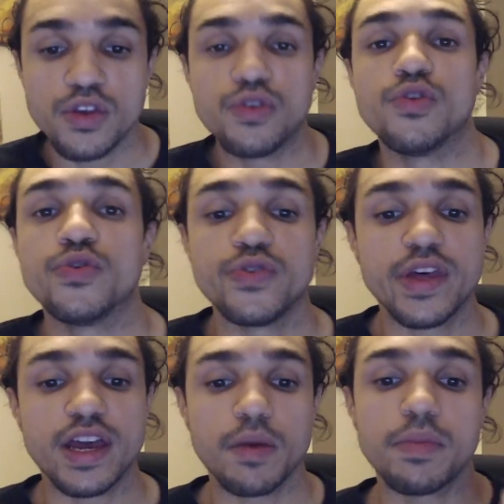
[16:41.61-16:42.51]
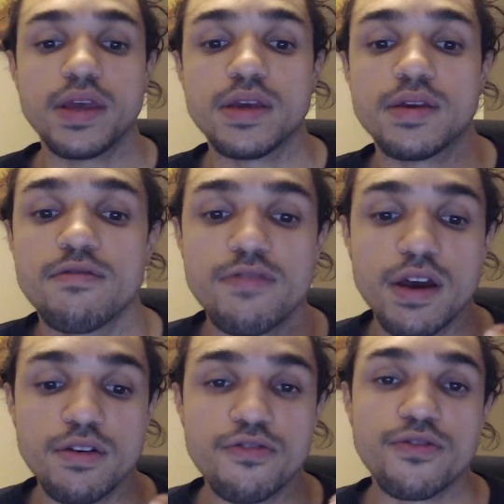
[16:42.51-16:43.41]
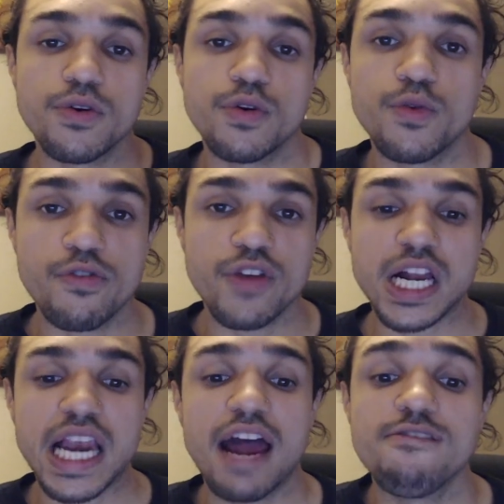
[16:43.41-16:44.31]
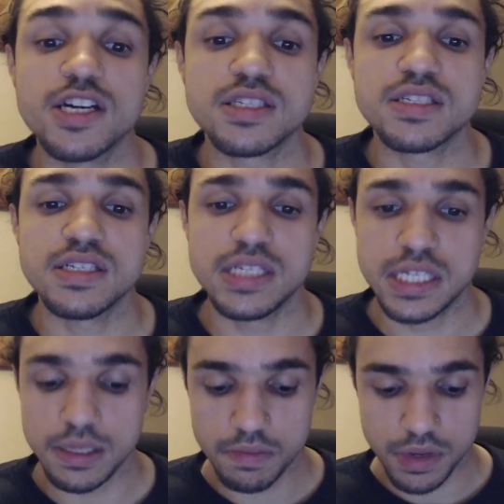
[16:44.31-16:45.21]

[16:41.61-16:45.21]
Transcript: you know, it could be very full of clarity,